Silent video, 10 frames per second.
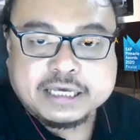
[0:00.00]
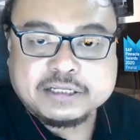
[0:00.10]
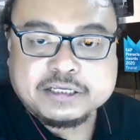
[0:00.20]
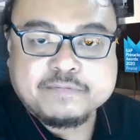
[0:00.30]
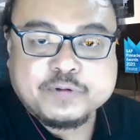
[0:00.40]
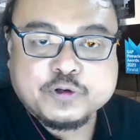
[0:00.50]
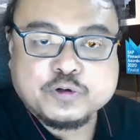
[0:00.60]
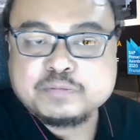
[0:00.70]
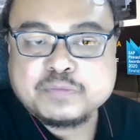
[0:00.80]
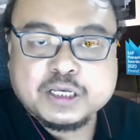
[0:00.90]
can give
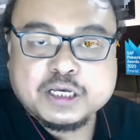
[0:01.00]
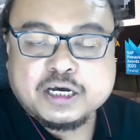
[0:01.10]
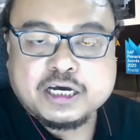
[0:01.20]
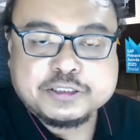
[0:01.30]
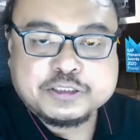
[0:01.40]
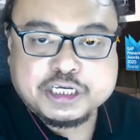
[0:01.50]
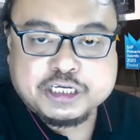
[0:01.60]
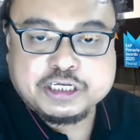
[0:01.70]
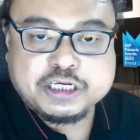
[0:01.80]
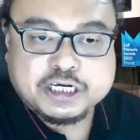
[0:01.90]
you
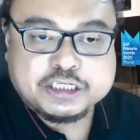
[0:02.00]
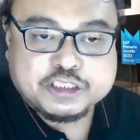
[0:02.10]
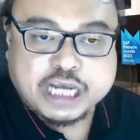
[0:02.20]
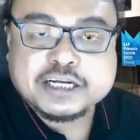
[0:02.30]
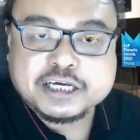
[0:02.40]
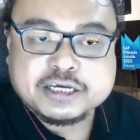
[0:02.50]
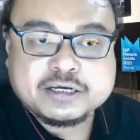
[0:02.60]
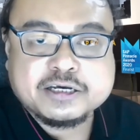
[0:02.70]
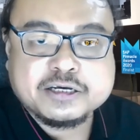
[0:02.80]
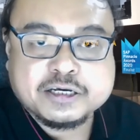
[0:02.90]
three
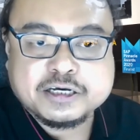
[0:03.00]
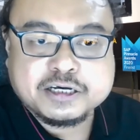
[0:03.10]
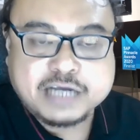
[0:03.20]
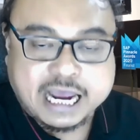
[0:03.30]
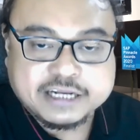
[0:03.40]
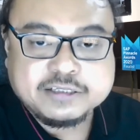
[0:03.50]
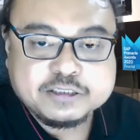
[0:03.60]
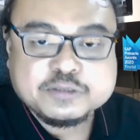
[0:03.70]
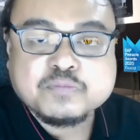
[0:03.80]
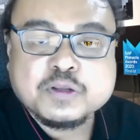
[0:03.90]
generic
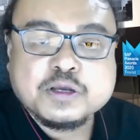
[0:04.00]
guidance.